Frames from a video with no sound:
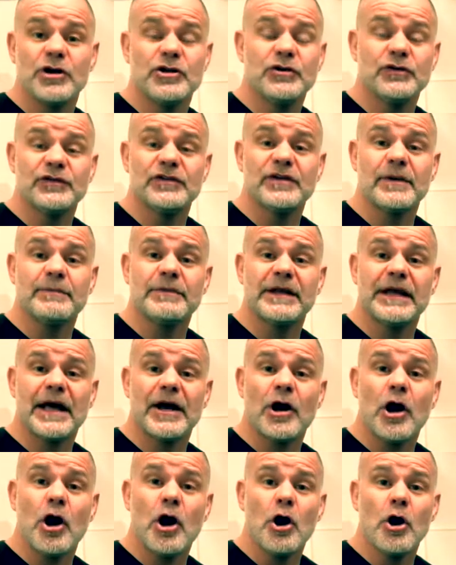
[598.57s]
to use something at
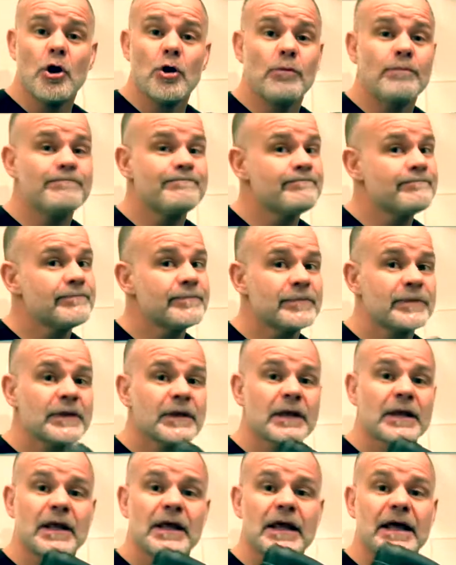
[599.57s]
home,
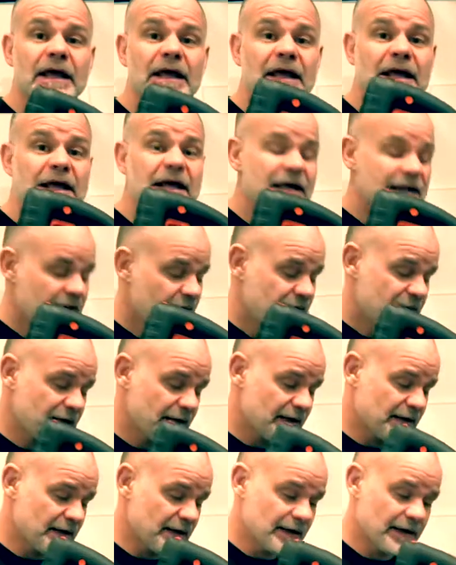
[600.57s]

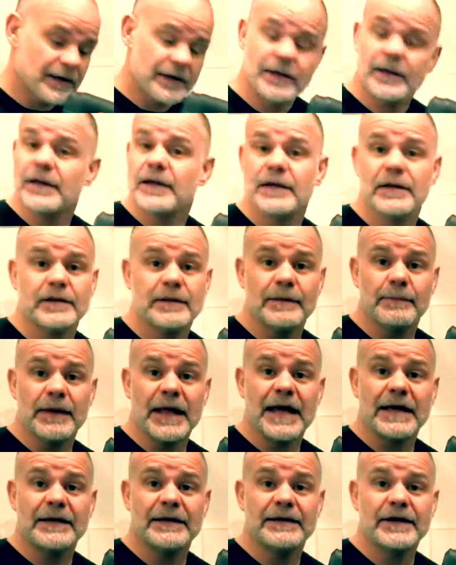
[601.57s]
the
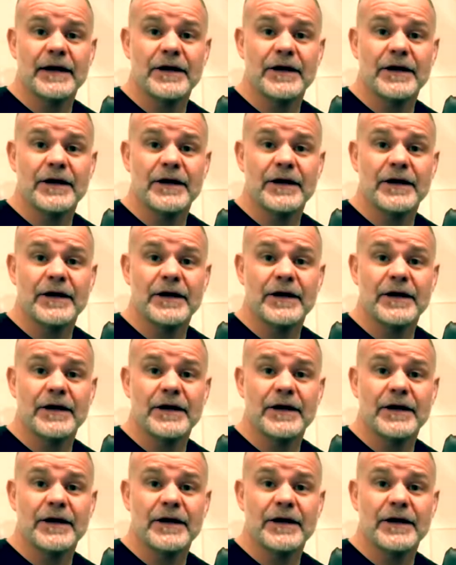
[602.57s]
Black &